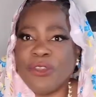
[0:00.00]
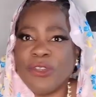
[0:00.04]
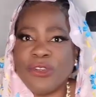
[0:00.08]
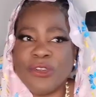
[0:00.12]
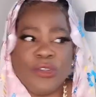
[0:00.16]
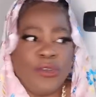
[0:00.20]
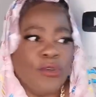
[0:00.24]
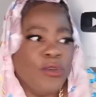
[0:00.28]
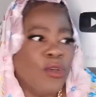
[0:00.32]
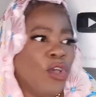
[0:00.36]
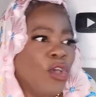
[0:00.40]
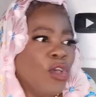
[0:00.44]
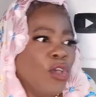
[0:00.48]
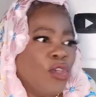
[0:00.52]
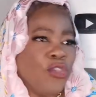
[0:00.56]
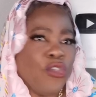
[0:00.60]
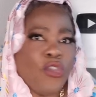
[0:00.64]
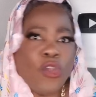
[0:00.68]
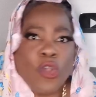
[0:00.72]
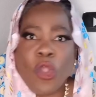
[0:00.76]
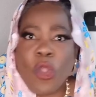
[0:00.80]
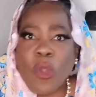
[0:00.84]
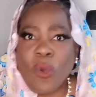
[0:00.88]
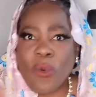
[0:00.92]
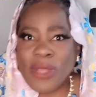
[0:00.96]
You know,
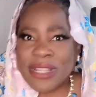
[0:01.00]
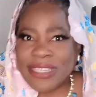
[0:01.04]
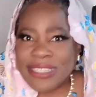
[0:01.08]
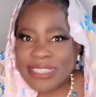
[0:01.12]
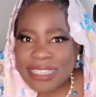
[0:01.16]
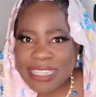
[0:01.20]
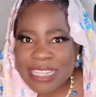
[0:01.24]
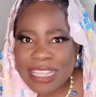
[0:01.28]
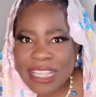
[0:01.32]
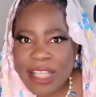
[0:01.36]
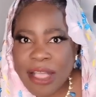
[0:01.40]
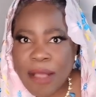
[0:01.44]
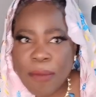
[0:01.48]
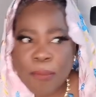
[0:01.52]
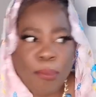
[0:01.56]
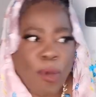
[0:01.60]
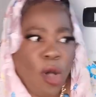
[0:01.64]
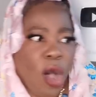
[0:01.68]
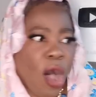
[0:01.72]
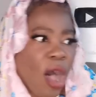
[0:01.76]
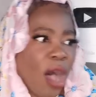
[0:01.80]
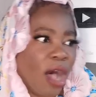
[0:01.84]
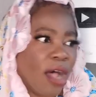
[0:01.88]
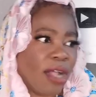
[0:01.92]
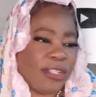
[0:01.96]
you're always seeing a
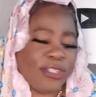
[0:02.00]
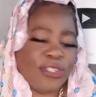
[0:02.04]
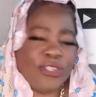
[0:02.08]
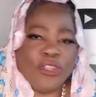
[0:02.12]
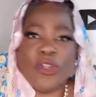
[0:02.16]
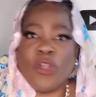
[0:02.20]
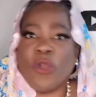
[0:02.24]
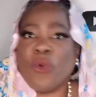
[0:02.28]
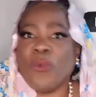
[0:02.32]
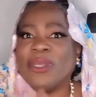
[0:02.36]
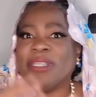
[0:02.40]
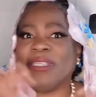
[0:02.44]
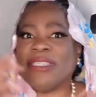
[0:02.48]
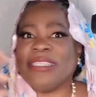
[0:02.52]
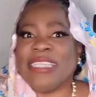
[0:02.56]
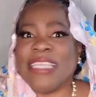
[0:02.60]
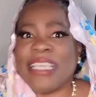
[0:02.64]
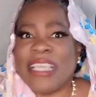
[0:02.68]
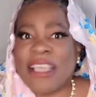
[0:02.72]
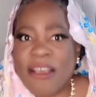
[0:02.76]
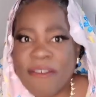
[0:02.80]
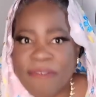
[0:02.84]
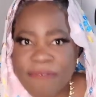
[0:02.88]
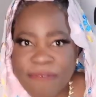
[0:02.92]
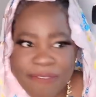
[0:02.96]
pot, you're always
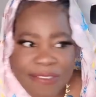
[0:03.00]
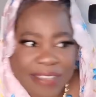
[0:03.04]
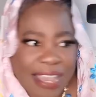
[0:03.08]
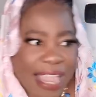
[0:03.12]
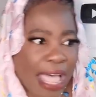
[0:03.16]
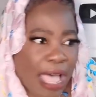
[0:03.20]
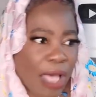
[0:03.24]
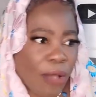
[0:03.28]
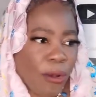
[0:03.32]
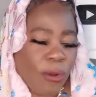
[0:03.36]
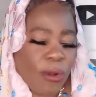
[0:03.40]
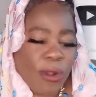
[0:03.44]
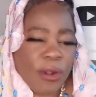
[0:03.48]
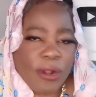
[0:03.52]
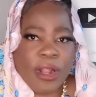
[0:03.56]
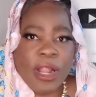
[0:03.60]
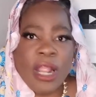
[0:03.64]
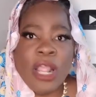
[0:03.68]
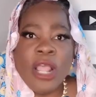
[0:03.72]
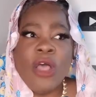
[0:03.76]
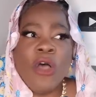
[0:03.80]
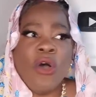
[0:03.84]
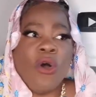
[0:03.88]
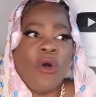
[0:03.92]
seeing a flower